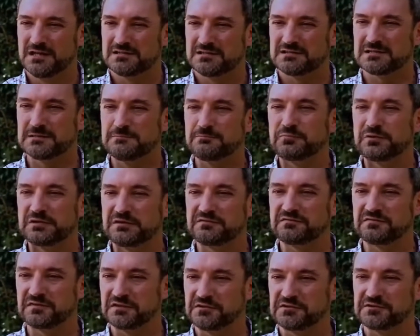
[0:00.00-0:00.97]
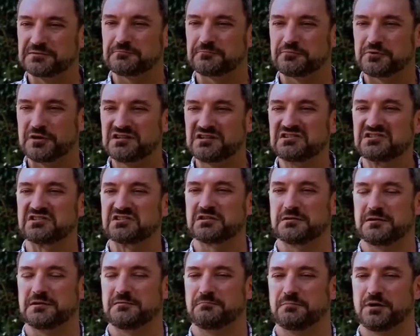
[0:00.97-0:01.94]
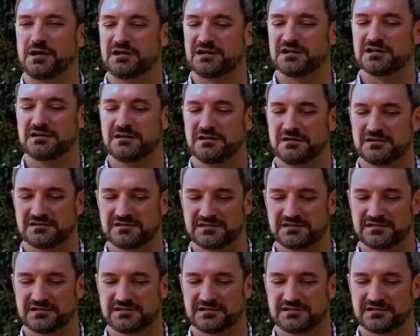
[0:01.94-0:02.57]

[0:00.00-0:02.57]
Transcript: simply felt pressed by